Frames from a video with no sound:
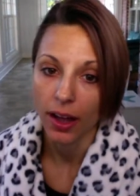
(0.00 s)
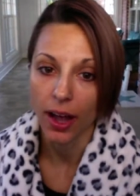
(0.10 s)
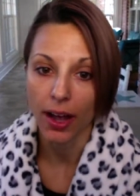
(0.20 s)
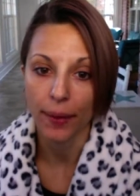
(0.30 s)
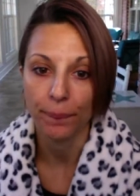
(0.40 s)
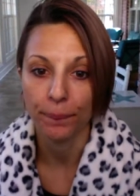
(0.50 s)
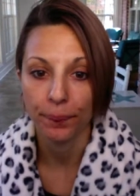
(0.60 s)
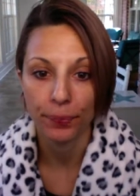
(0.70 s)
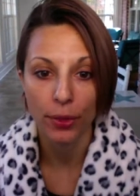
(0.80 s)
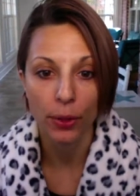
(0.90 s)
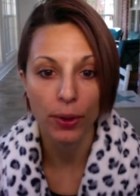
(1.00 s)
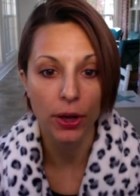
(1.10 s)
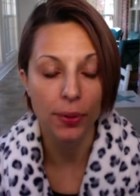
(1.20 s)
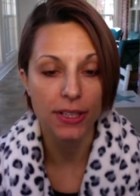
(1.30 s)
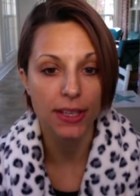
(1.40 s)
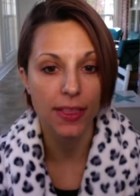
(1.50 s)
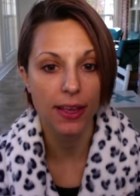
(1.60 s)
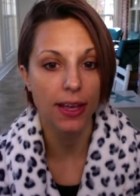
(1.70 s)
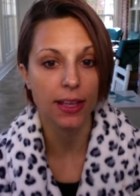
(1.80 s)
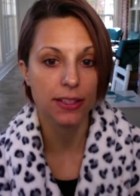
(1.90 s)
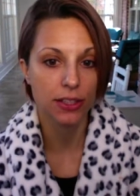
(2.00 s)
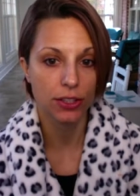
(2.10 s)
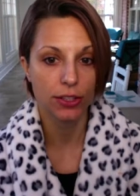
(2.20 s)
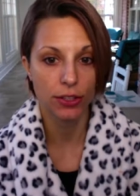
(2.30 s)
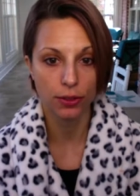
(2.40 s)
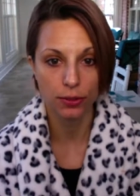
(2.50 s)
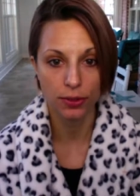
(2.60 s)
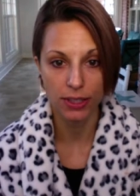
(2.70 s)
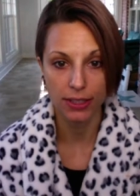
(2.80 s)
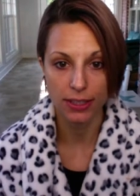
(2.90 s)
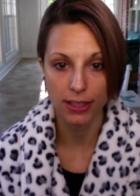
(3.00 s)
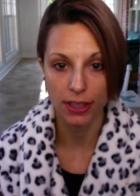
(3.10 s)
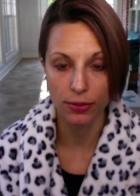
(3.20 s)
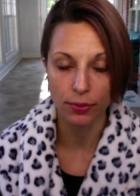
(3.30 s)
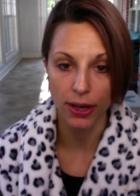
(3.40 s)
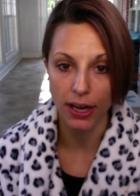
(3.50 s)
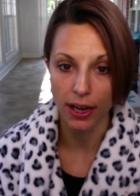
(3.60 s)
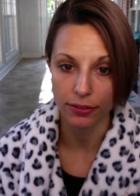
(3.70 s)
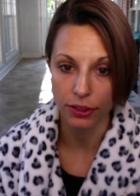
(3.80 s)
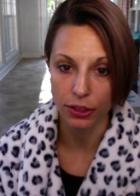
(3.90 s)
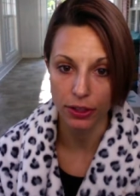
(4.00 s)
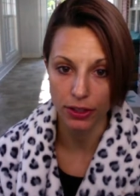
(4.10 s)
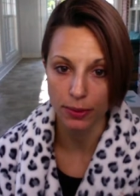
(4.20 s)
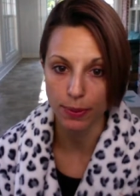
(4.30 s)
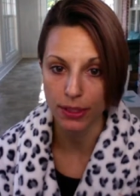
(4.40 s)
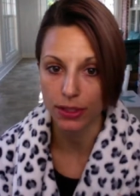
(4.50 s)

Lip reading: um, we always take the kids to Disney right after Christmas.